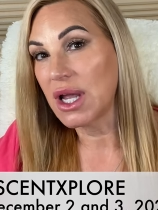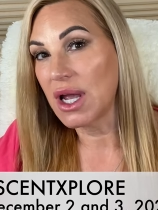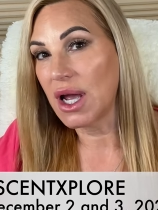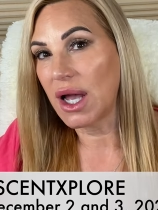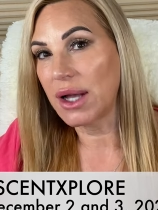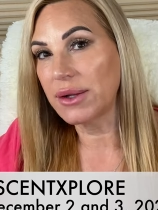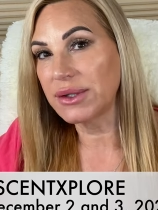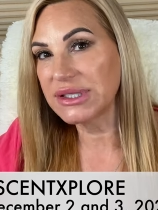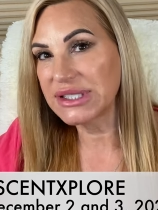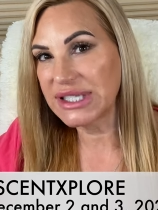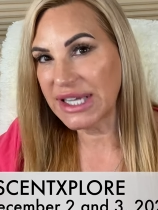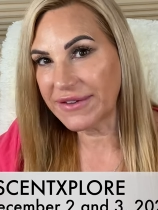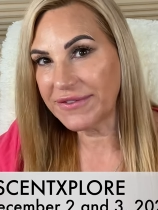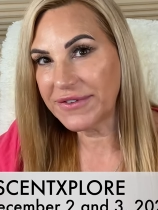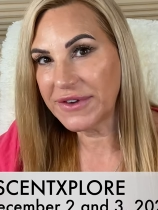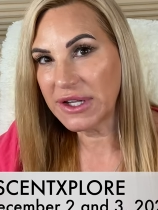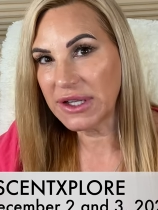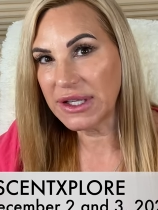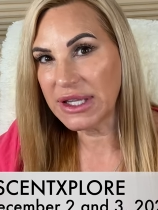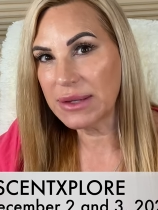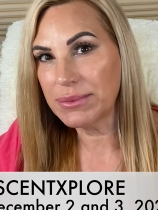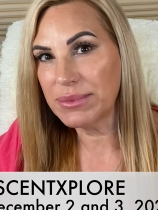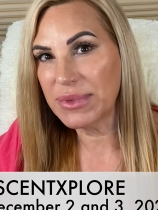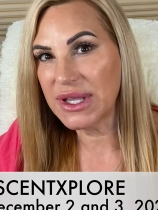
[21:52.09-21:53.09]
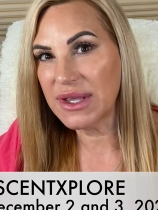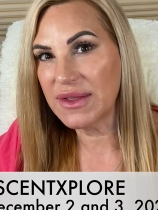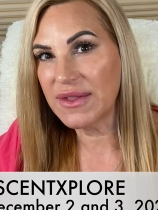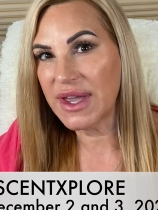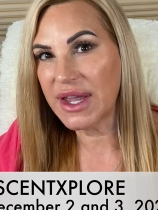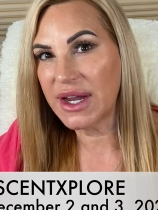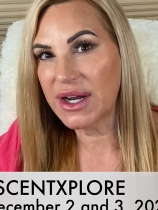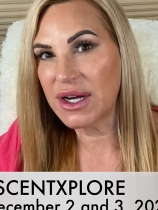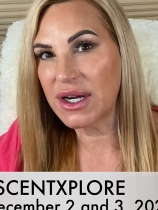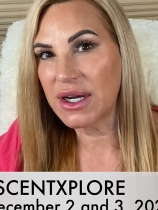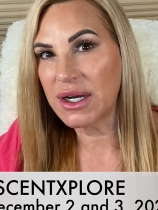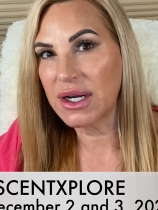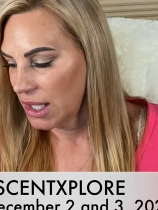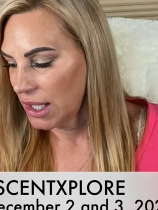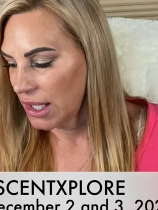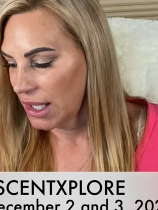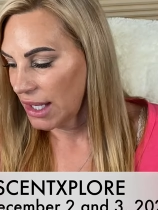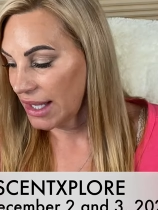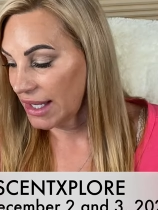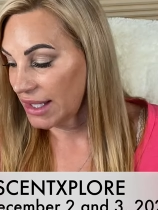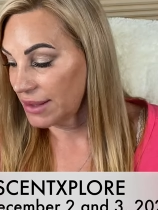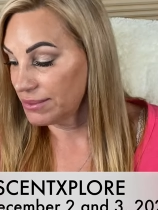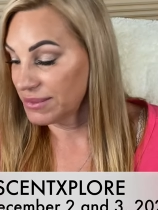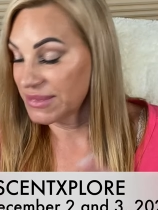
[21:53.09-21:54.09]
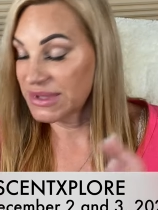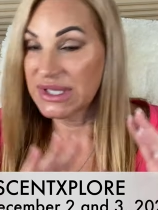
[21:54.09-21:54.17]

I'll definitely be there. Um,